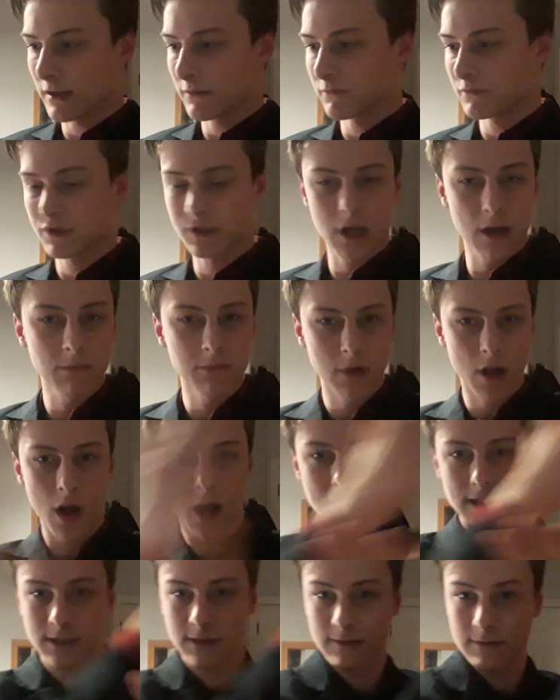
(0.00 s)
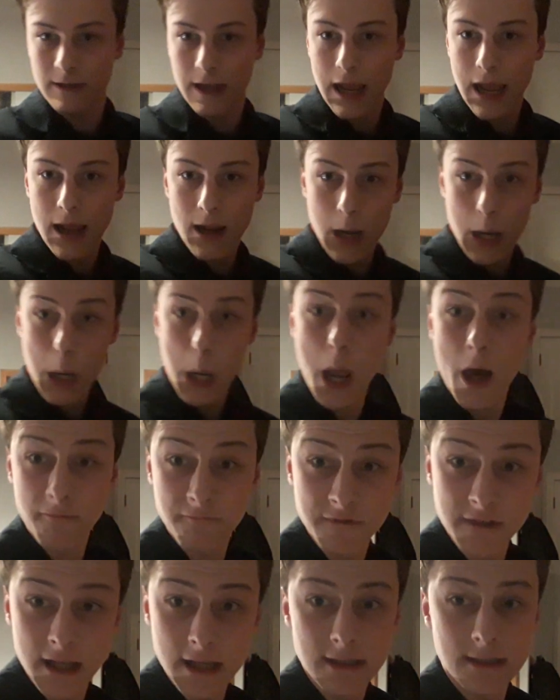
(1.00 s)
Some guys
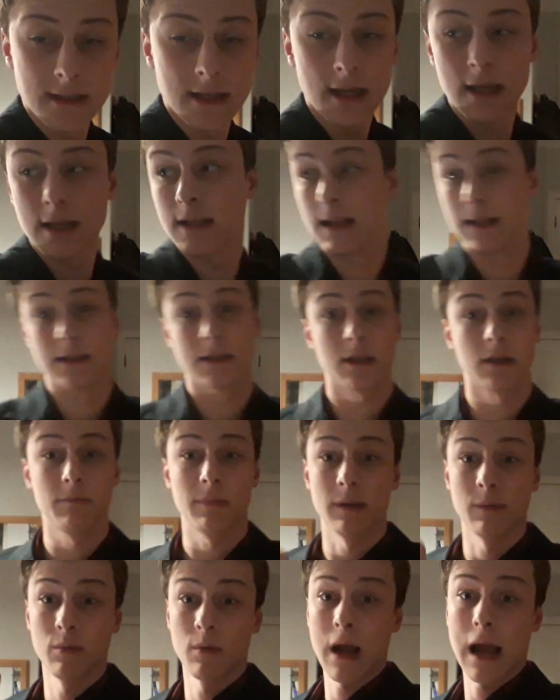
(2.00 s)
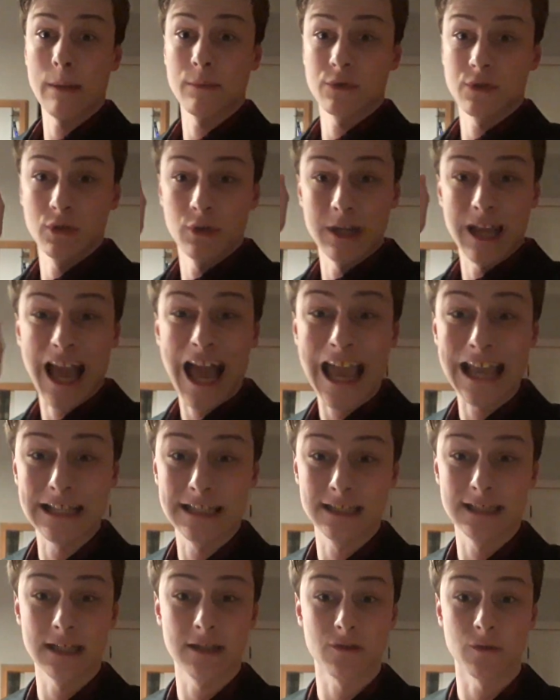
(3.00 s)
loved it, and some people absolutely
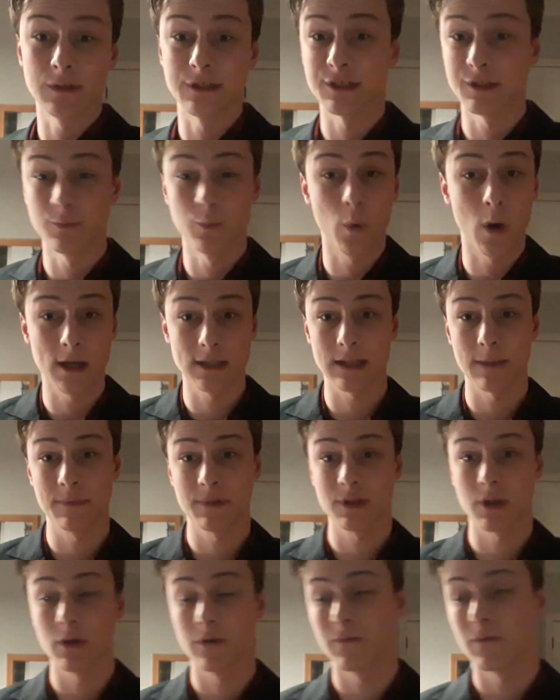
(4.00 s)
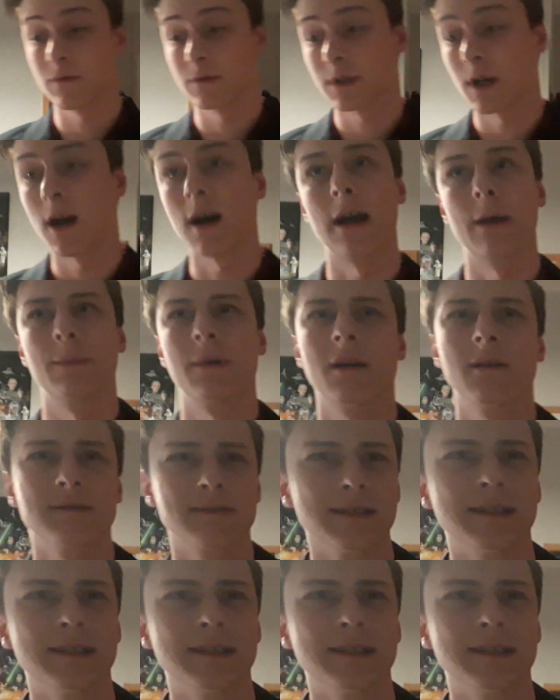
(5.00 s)
hated it, thought it was the worst episode of all time, and I was